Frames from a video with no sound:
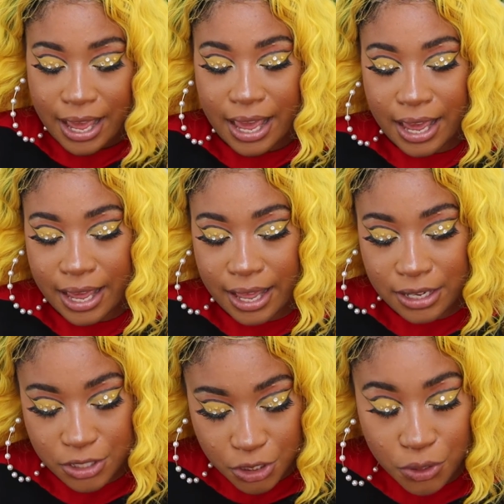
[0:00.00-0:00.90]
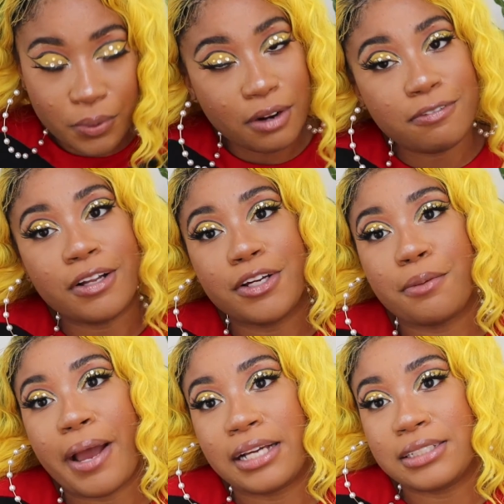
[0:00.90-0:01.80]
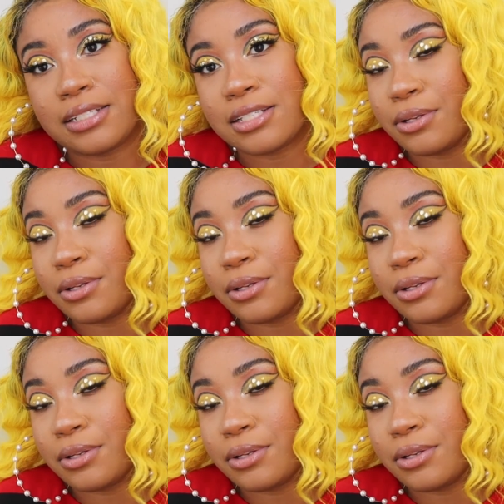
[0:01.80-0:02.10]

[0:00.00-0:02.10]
And you want to follow your passions.